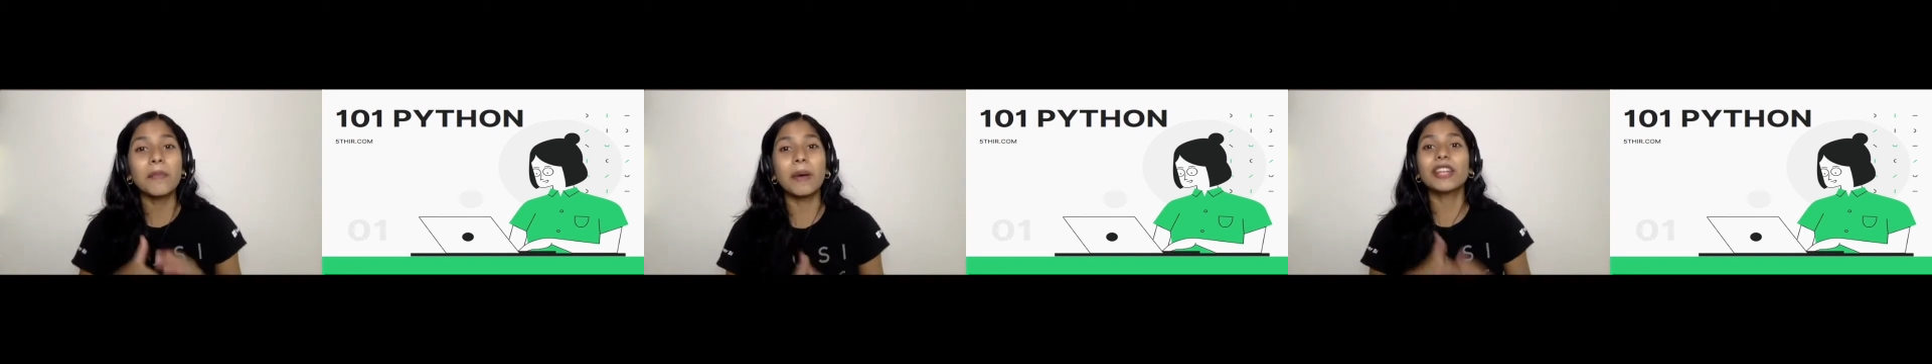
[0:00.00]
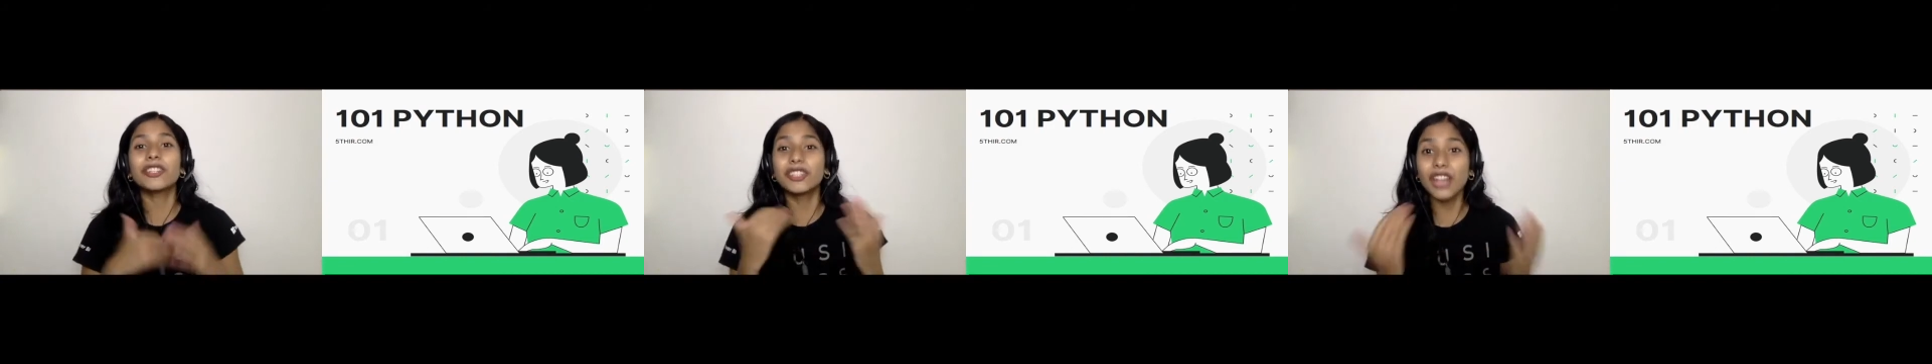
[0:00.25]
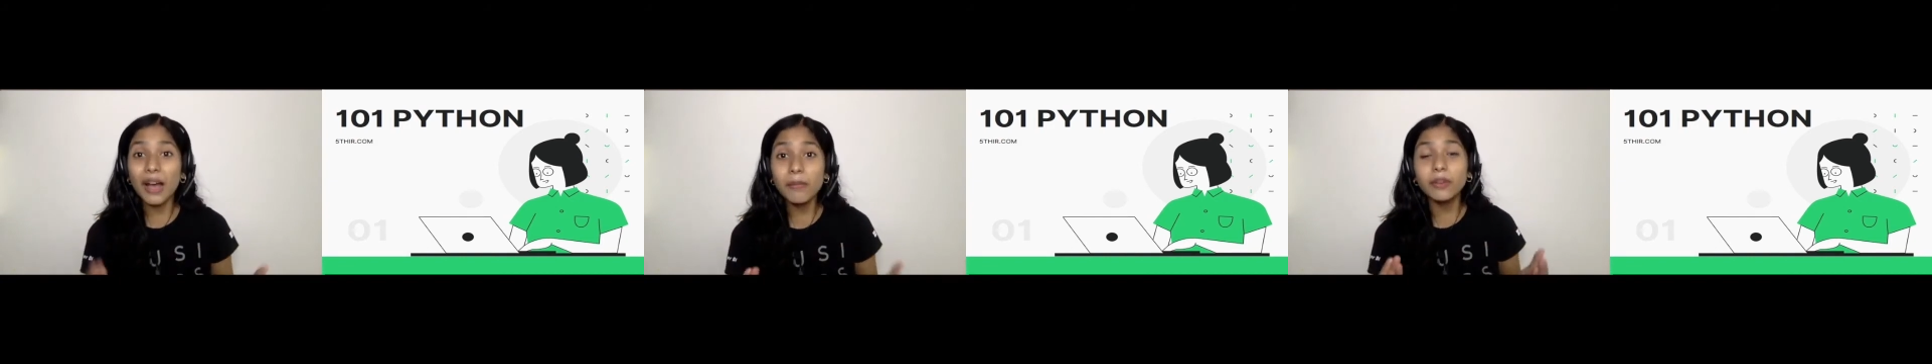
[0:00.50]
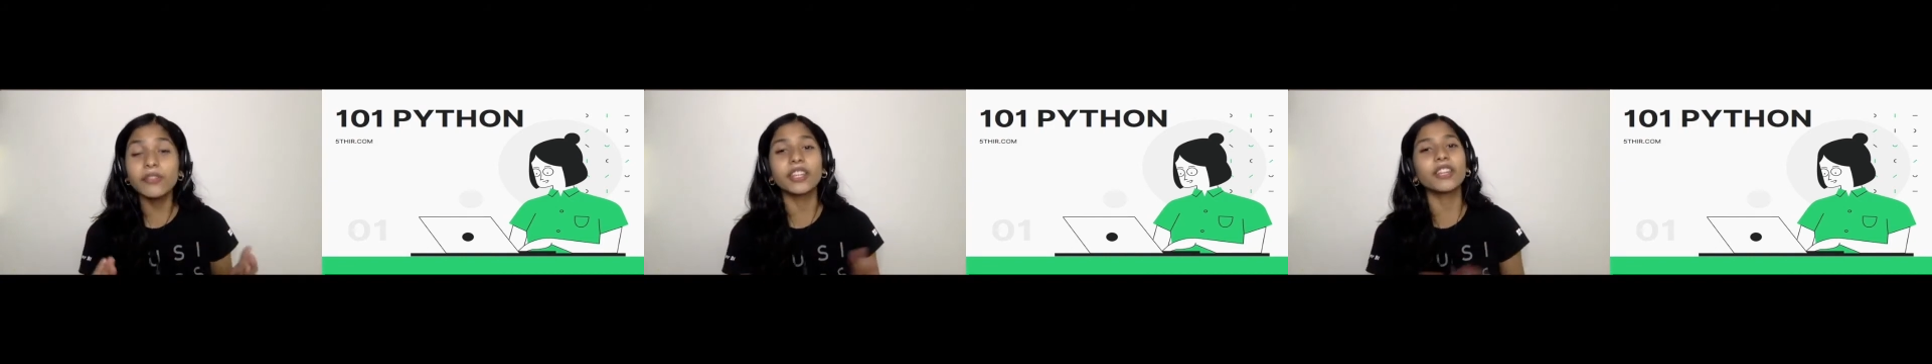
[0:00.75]
by
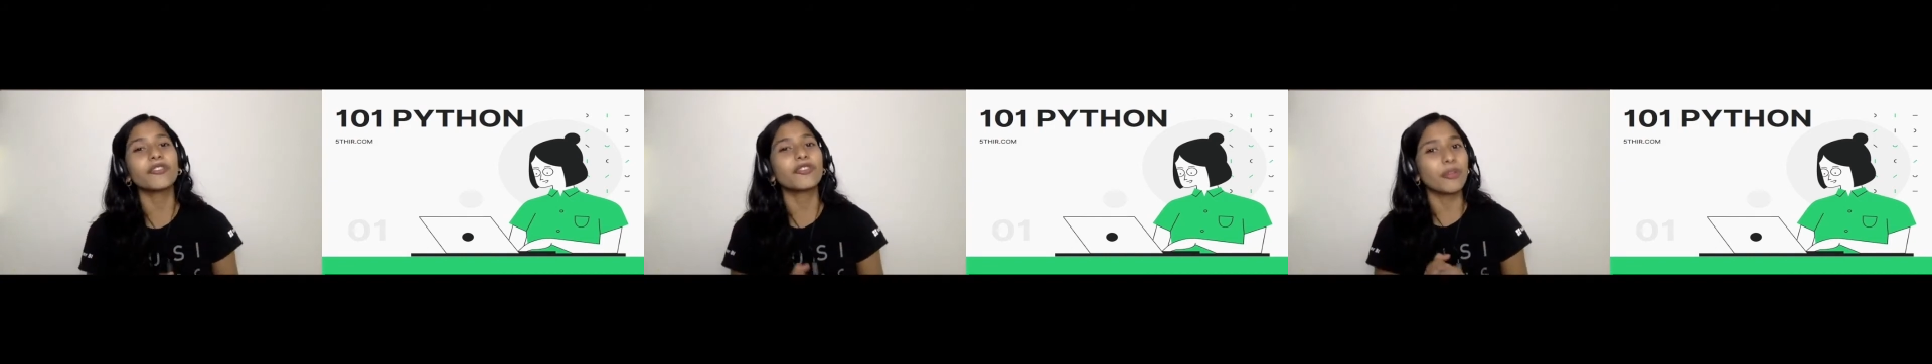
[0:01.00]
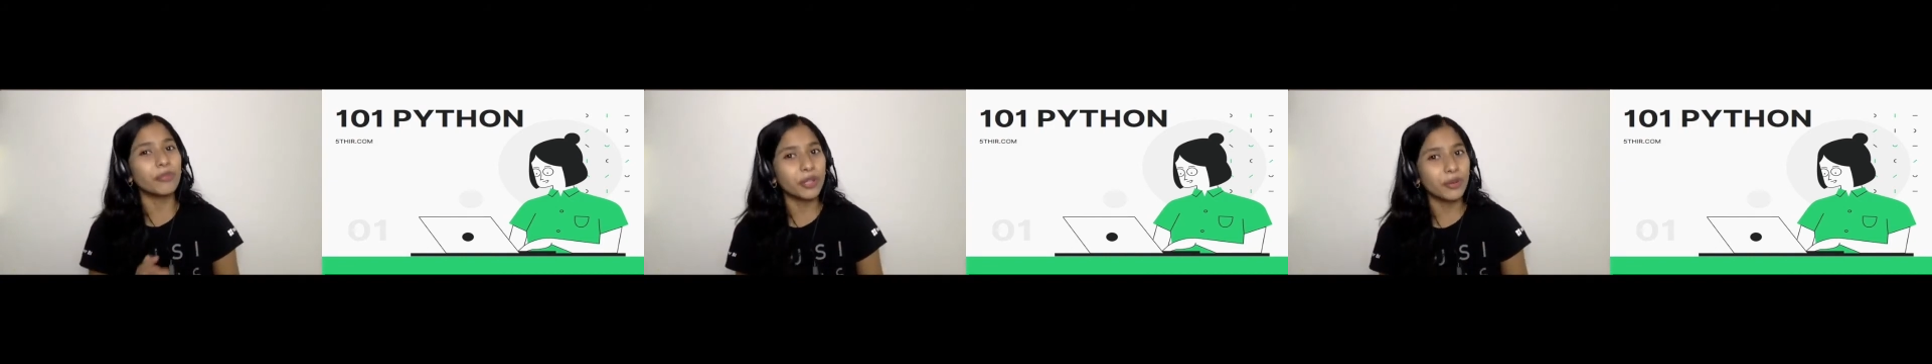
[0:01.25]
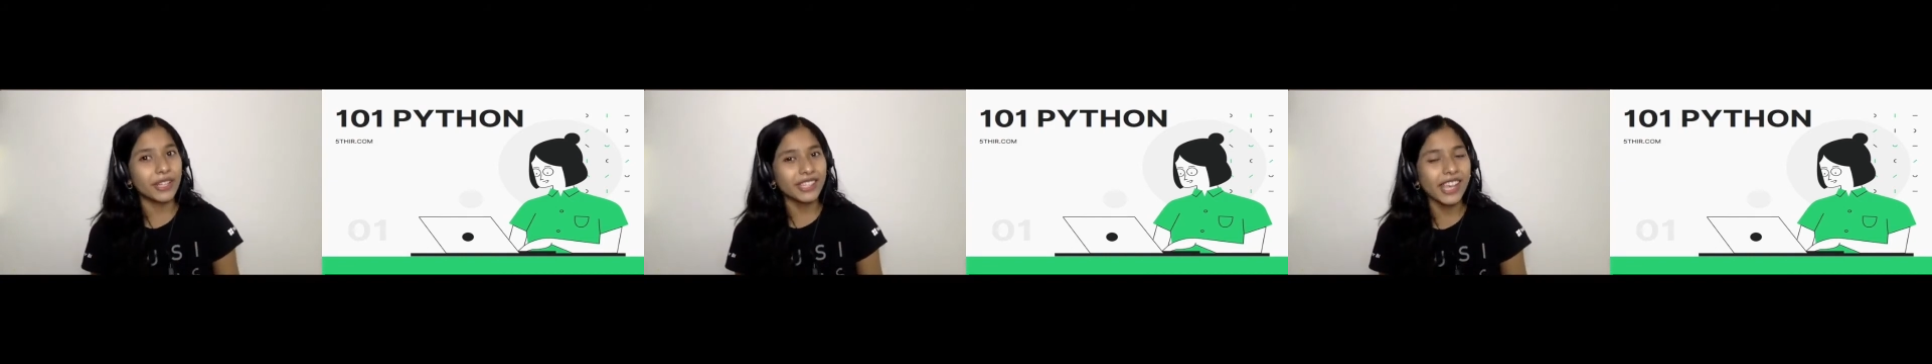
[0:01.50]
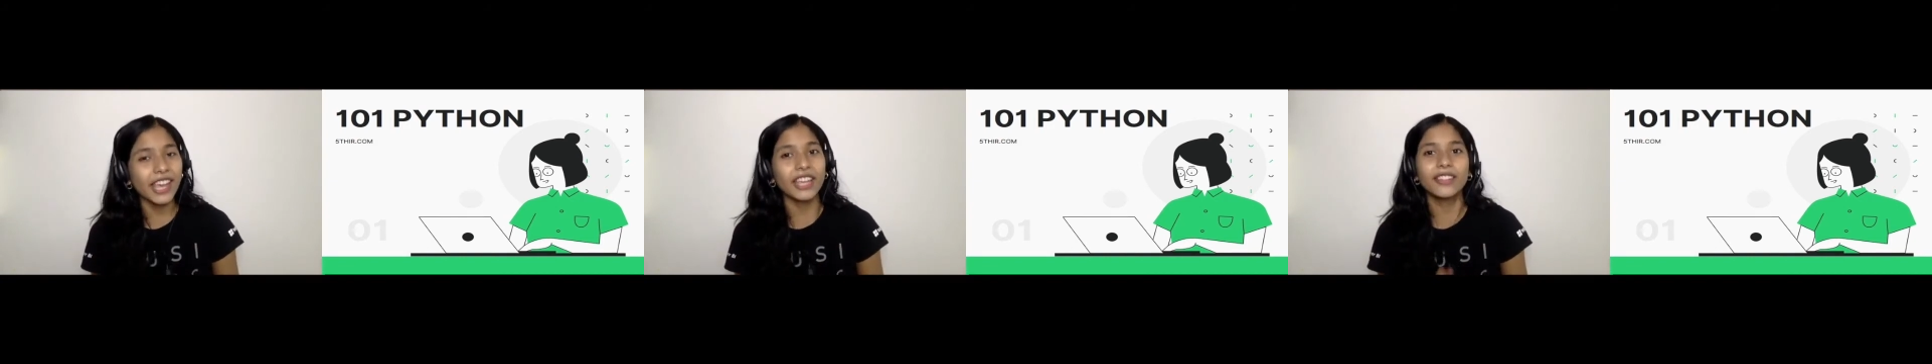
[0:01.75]
Shambhavi from
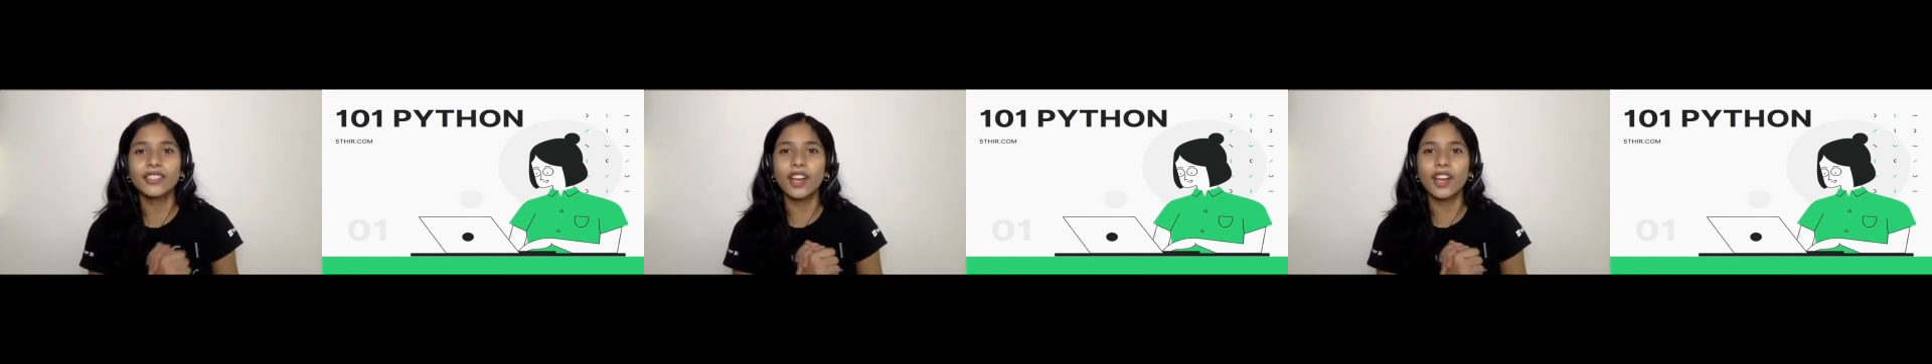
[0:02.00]
USA.